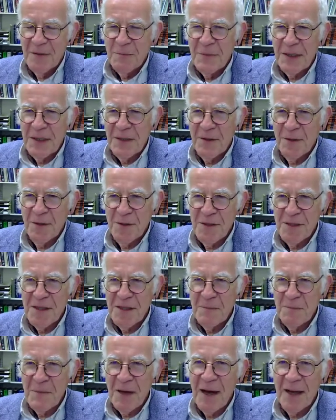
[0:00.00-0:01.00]

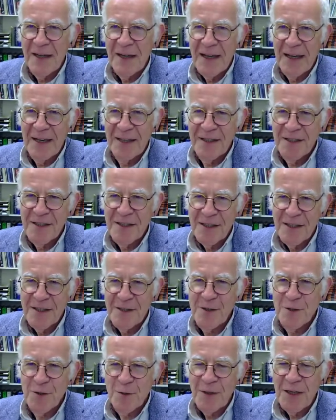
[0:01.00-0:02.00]
Because in my age,
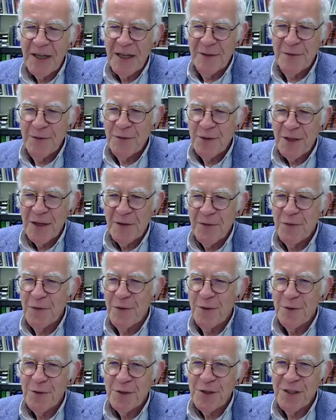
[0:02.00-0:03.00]
it's too late for
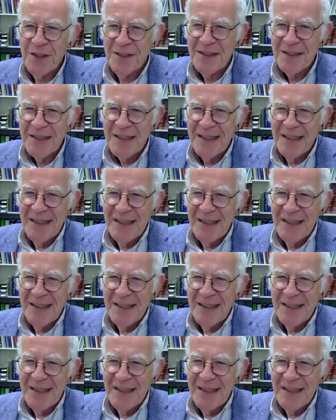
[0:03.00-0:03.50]
revolution.